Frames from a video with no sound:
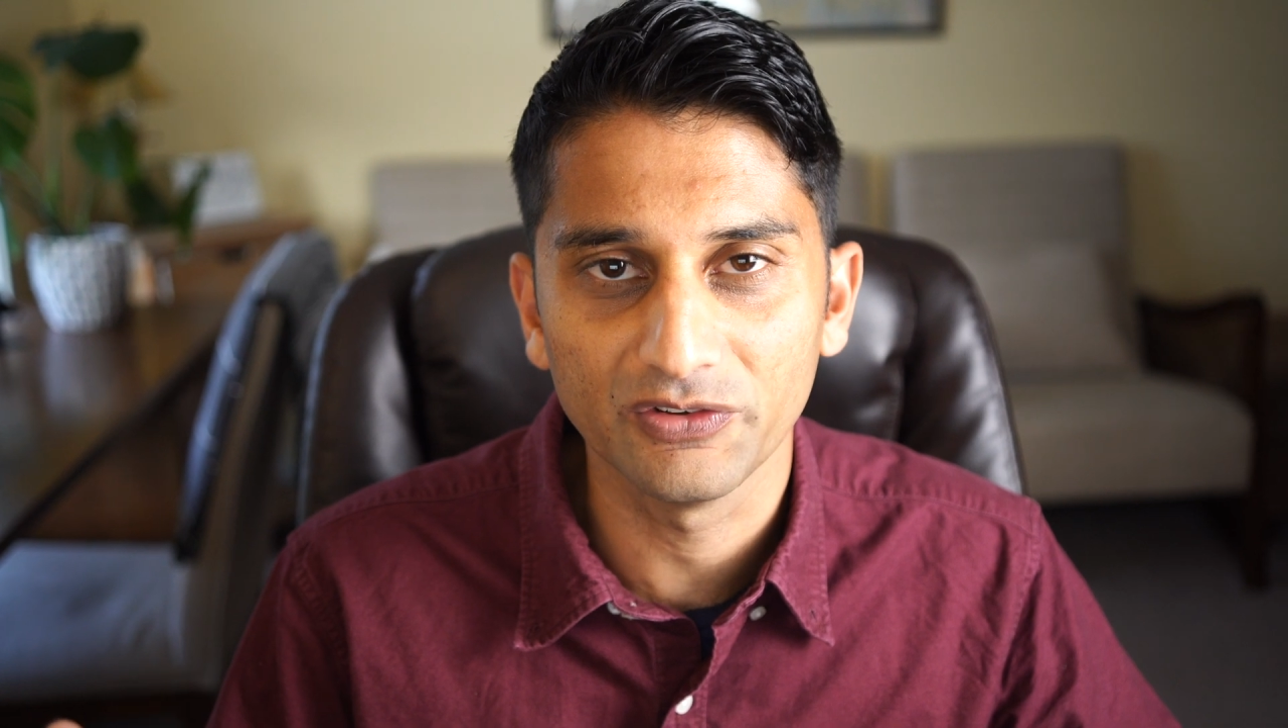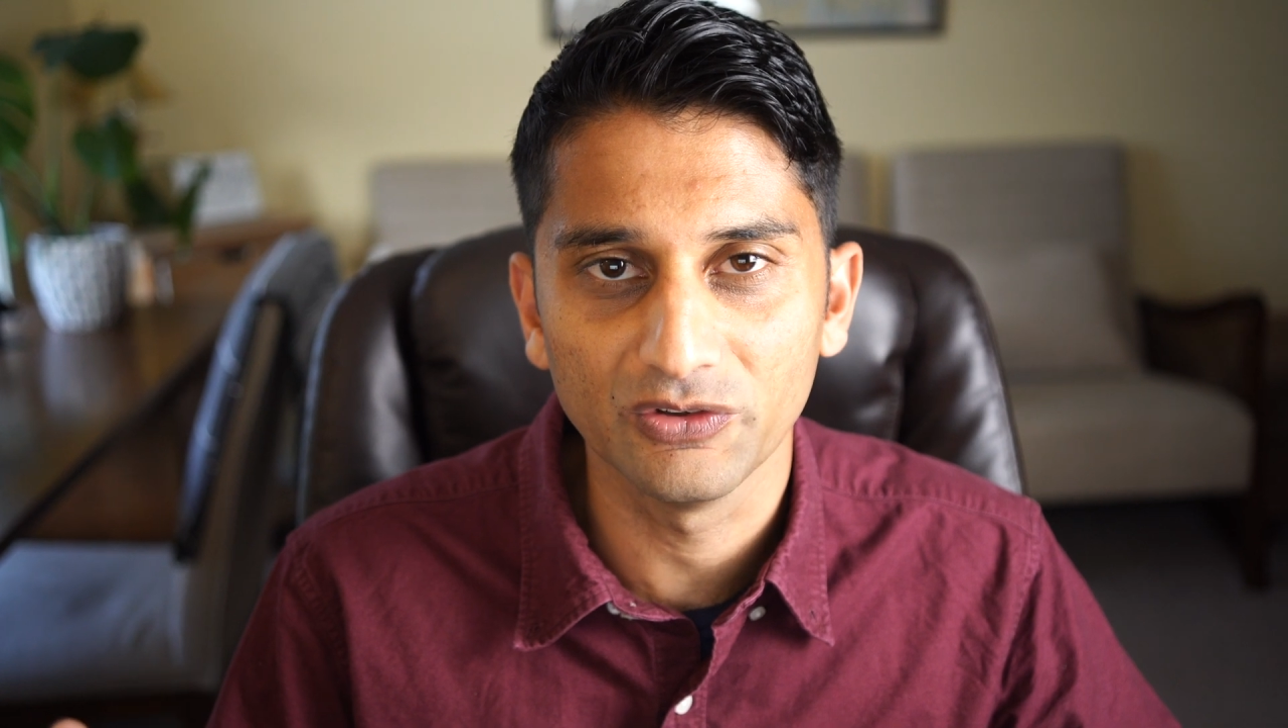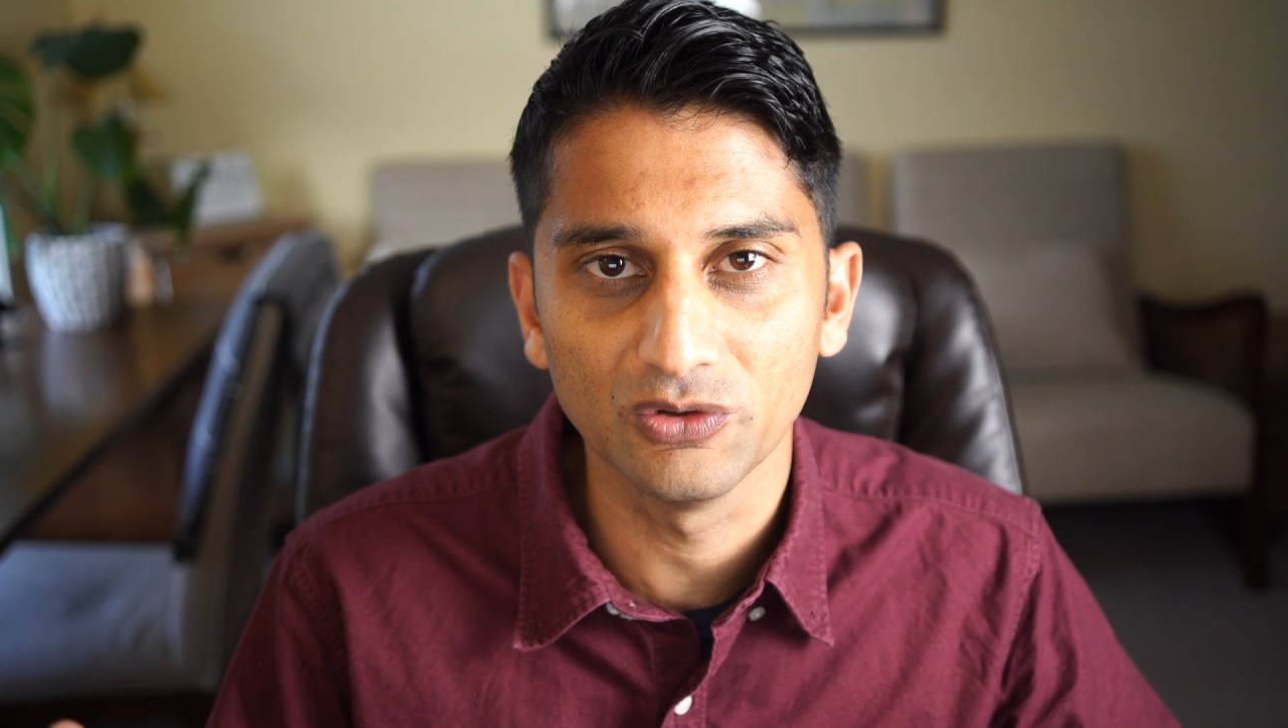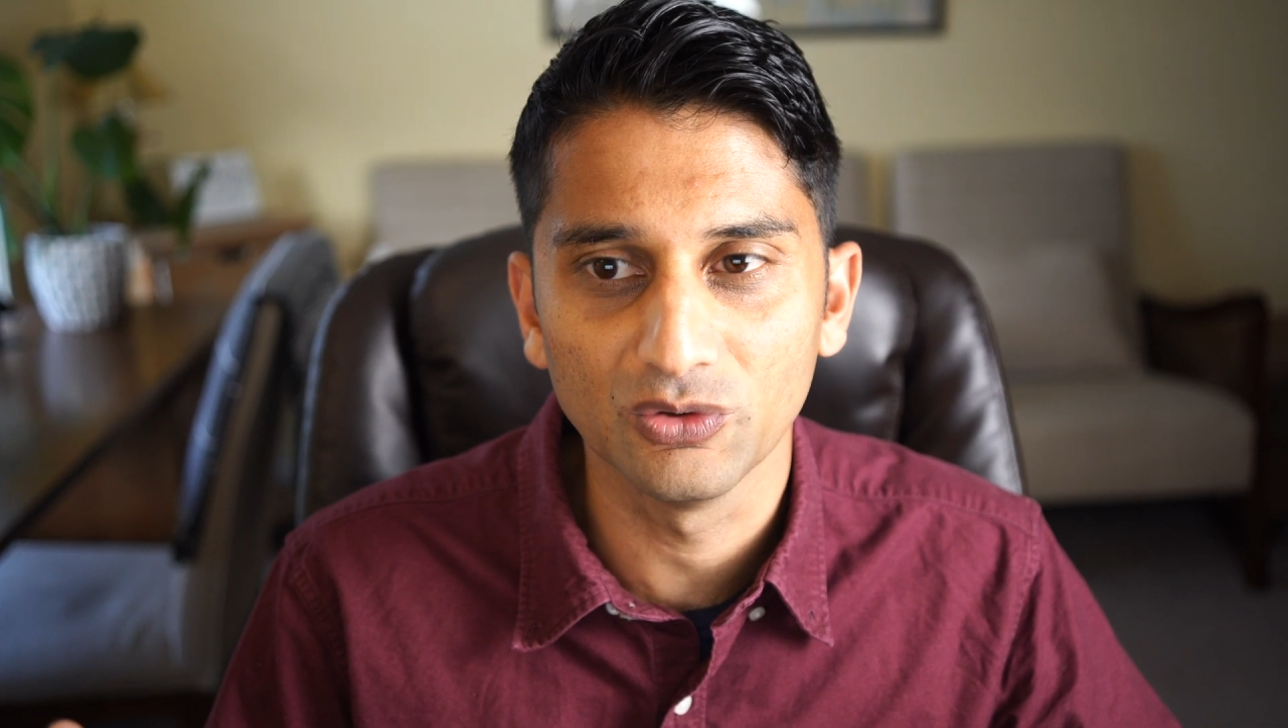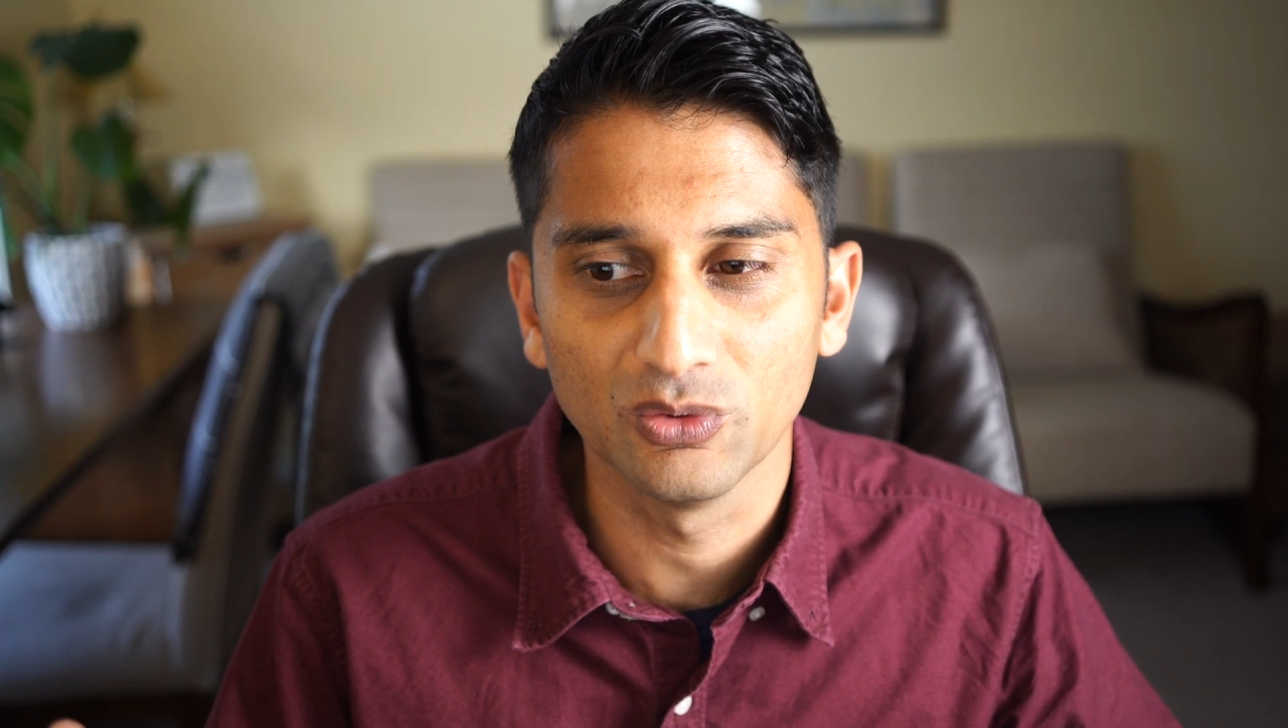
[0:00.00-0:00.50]

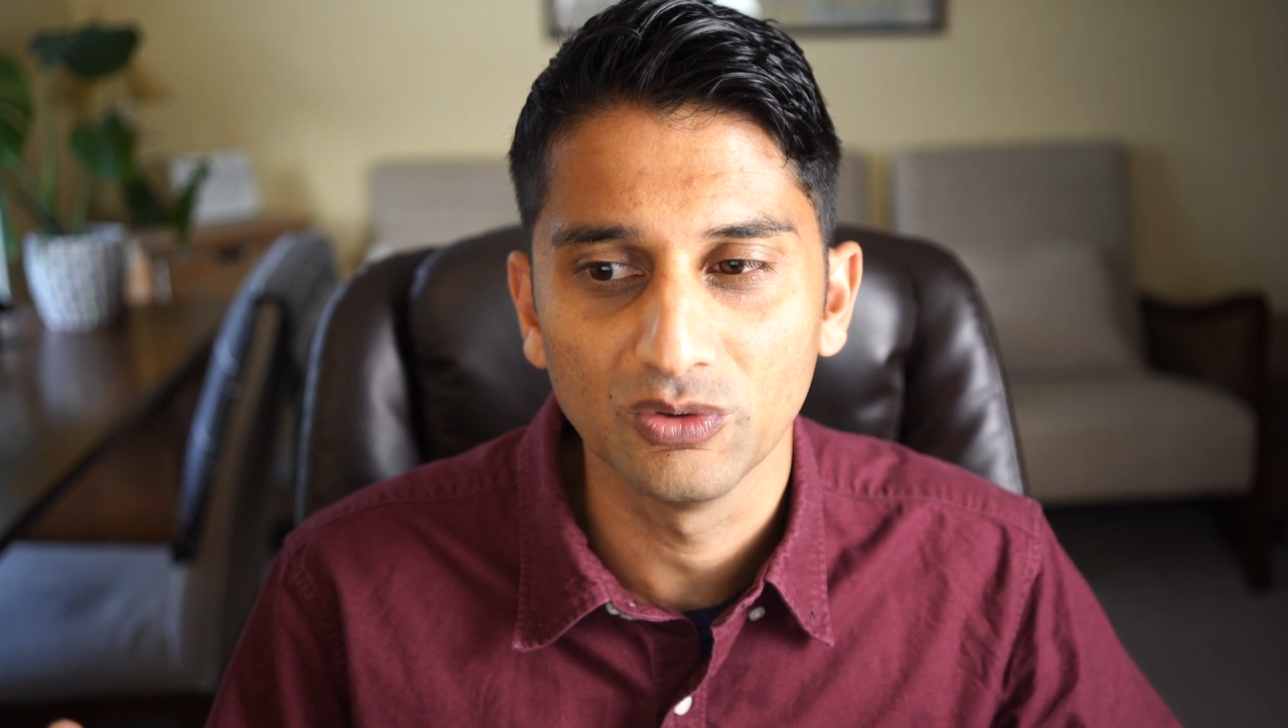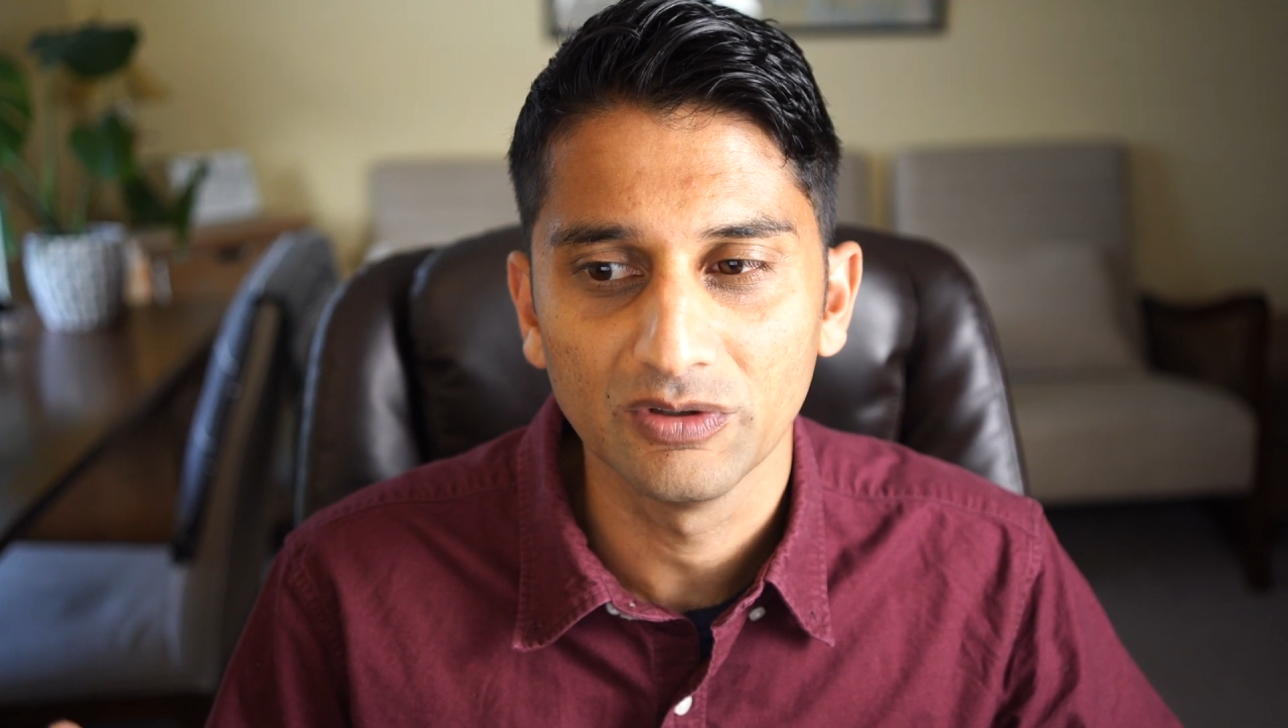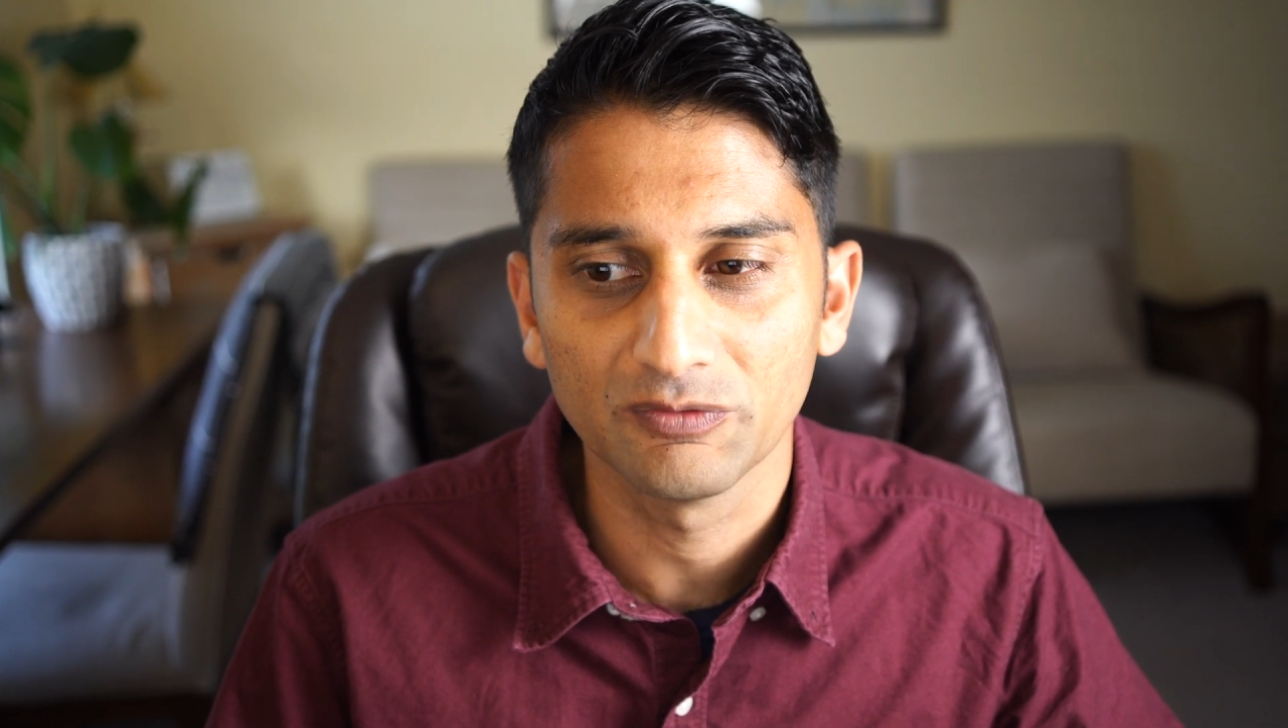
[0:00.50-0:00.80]
to,